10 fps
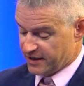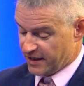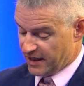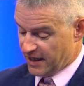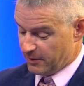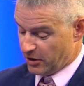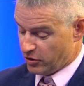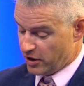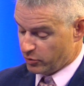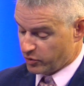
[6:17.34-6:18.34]
Um,
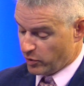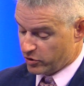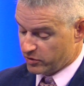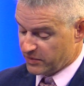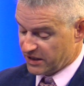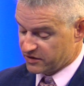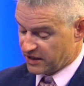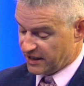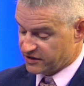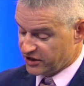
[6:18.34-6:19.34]
along with welcoming
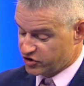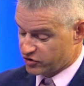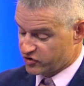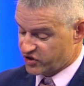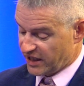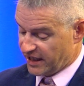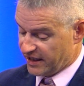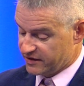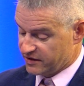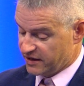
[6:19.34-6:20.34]
uh, teachers
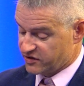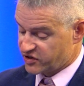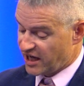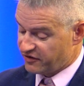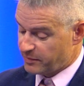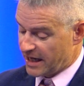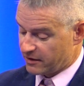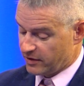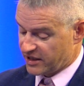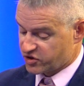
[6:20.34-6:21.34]
and, and staff back
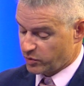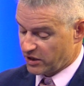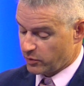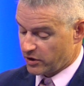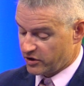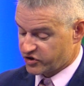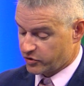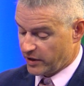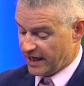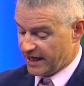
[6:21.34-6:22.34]
last week, we also
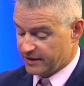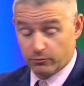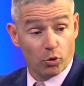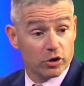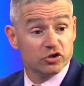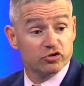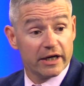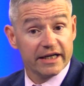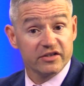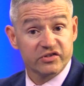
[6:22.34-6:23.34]
had important
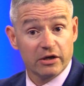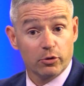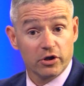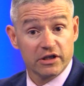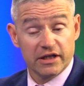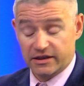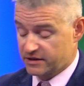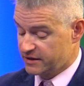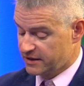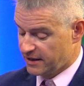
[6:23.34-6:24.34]
trainings that were
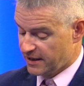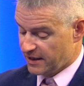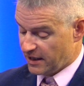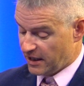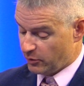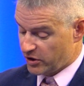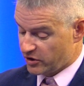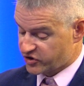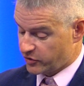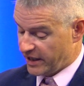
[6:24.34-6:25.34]
conducted. Uh, we
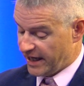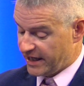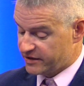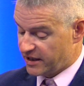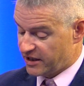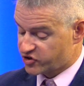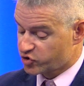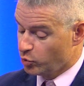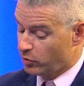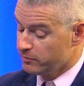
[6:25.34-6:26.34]
also had uh,
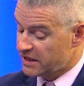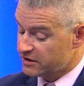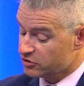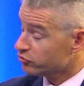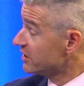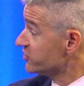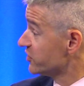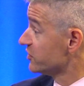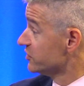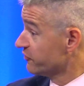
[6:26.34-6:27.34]
school meet and greets
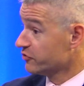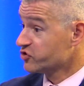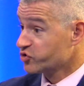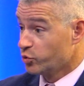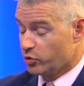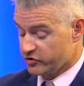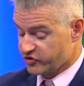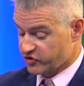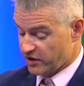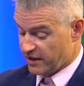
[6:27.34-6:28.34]
at the different schools.